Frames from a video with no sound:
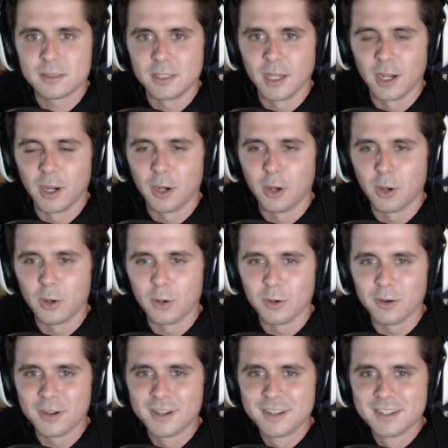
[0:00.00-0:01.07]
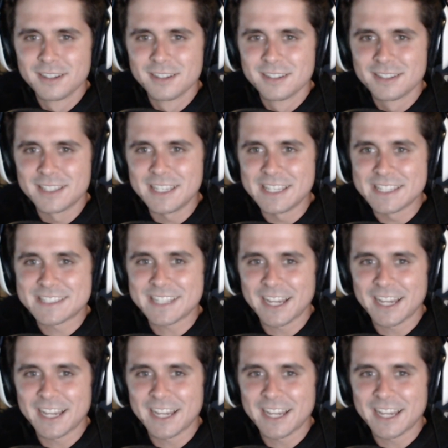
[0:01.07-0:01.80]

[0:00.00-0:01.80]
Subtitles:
Yo, he's